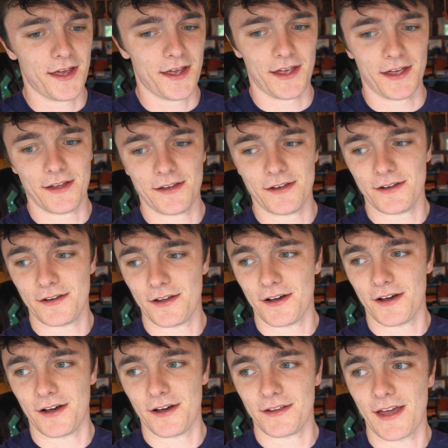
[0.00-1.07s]
And
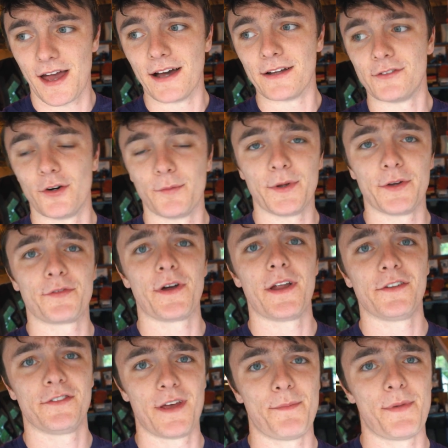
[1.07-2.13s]
yeah, don't be
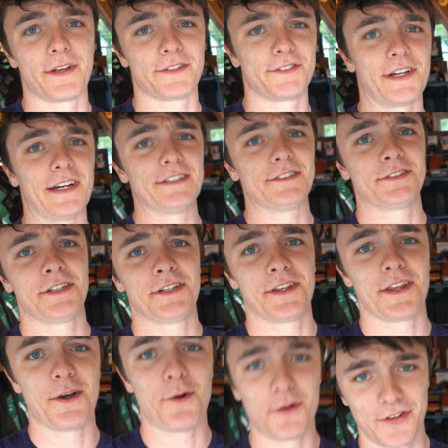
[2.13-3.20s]
afraid of setbacks, guys.
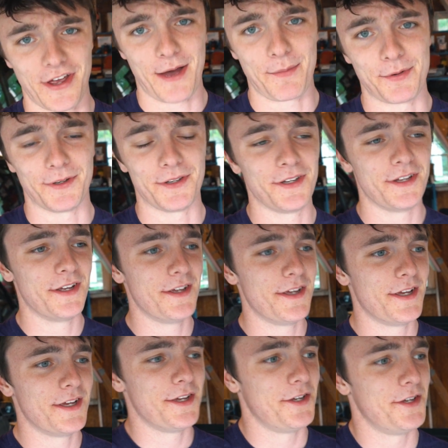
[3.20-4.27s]
They always happen,
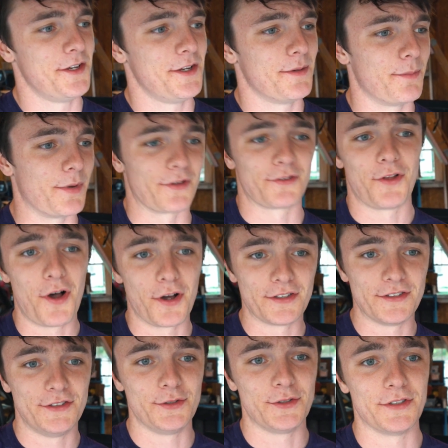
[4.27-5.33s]
but as
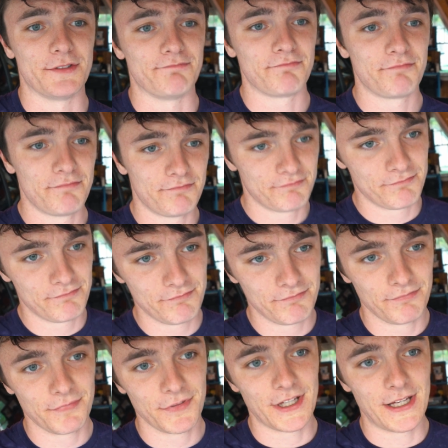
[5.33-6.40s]
long as you can
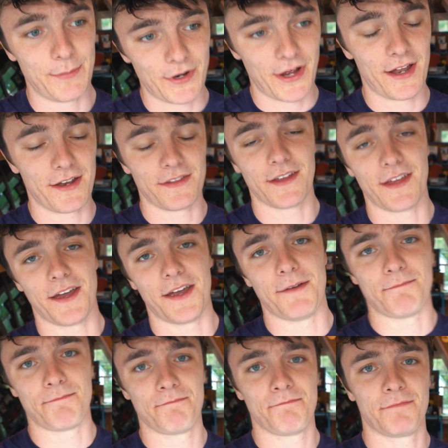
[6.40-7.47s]
keep your head in the
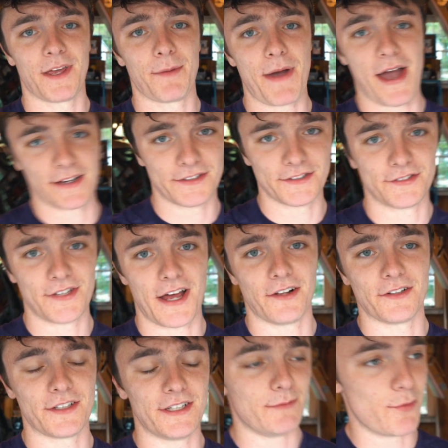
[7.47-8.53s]
game, get back in the
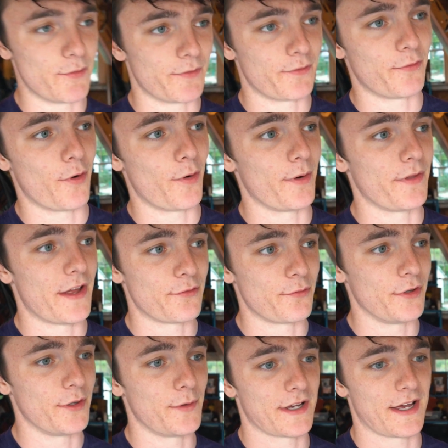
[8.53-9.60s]
saddle and keep moving forward, that's
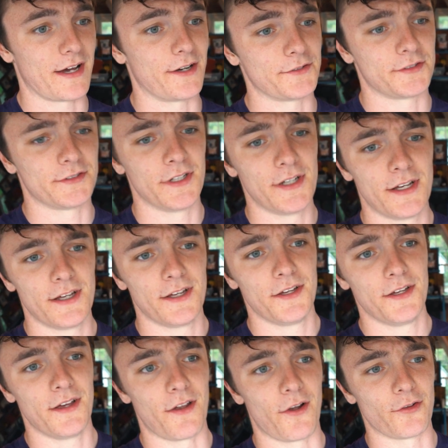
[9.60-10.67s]
really what counts.
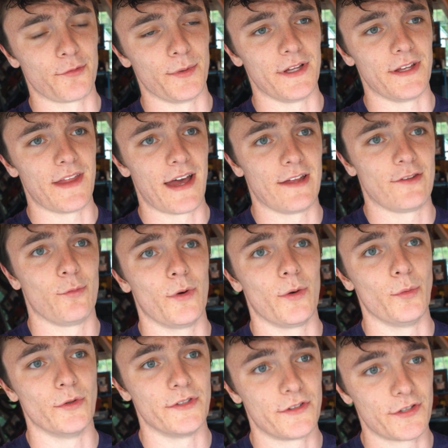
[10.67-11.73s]
And ultimately, that's
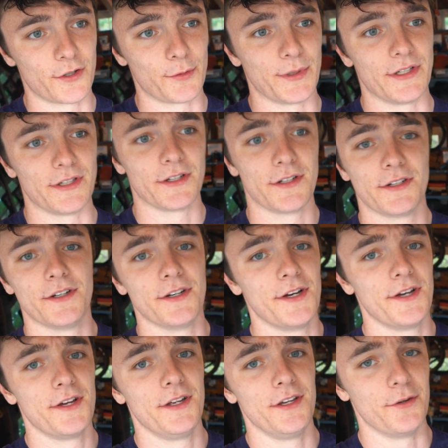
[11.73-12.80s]
what will determine
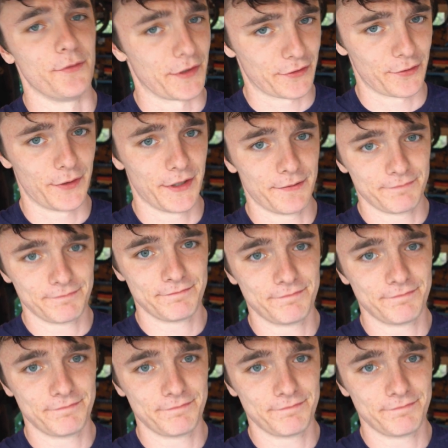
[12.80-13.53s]
your victory.